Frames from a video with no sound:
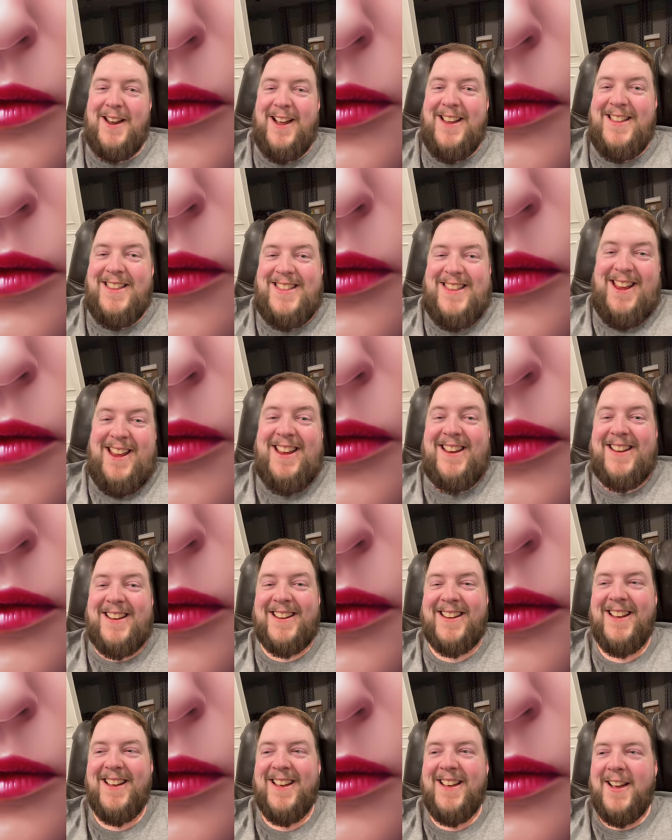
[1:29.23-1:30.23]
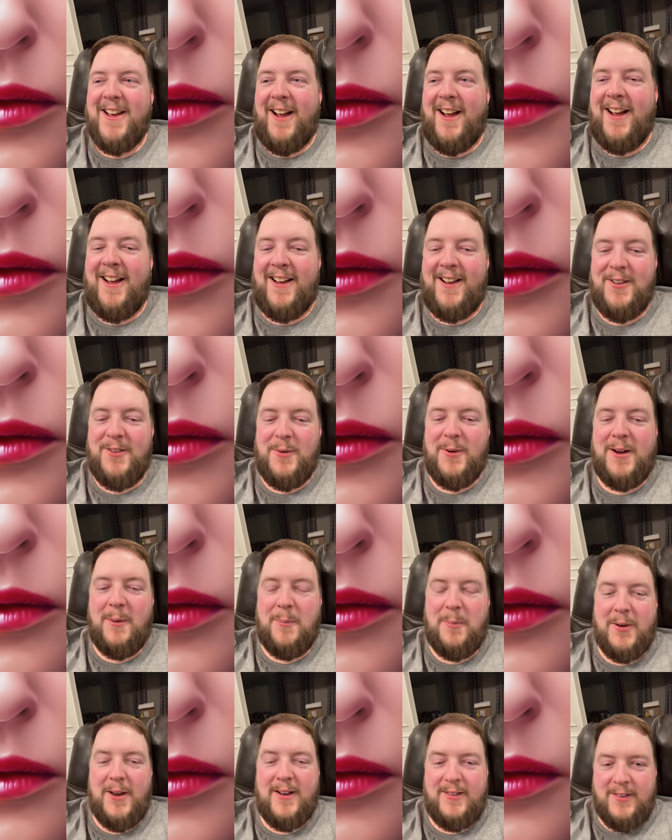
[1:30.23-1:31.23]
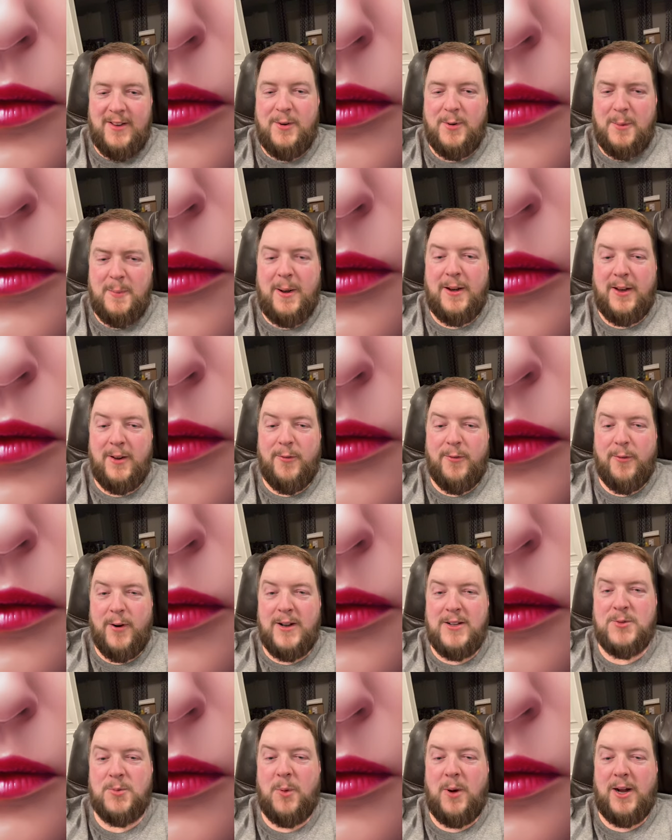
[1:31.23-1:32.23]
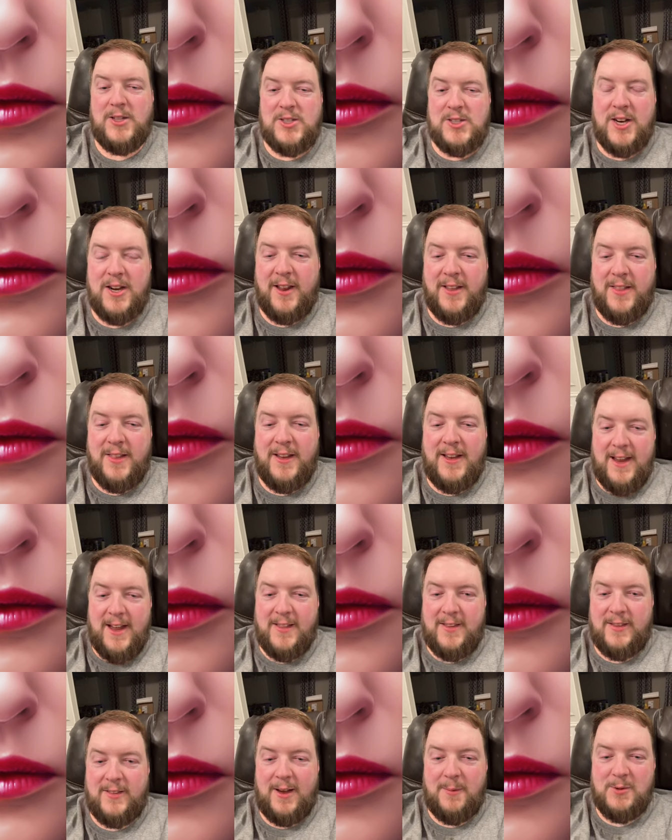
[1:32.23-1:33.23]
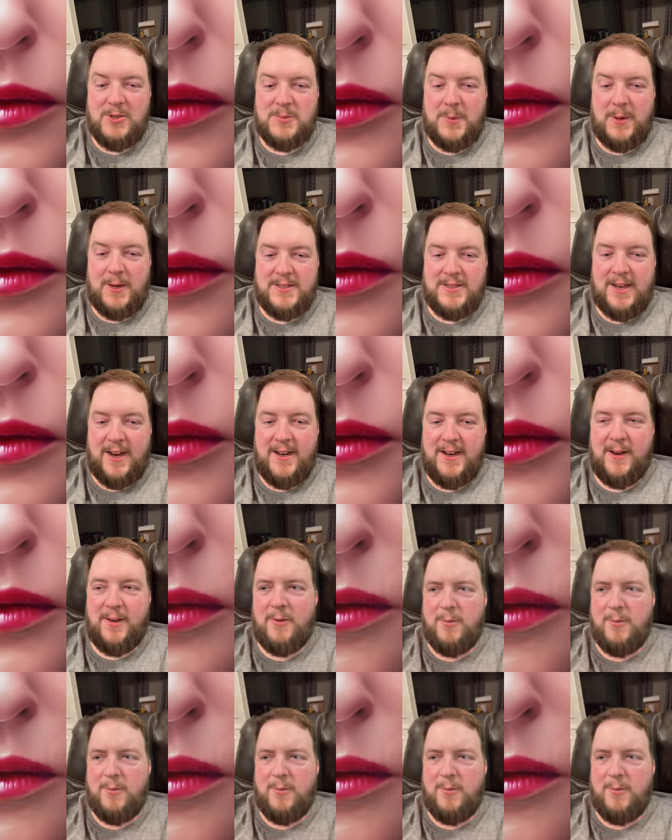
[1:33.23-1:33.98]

I think. Uh, although a couple nights later, one of my good friends watched it, and I think he had the same response I did.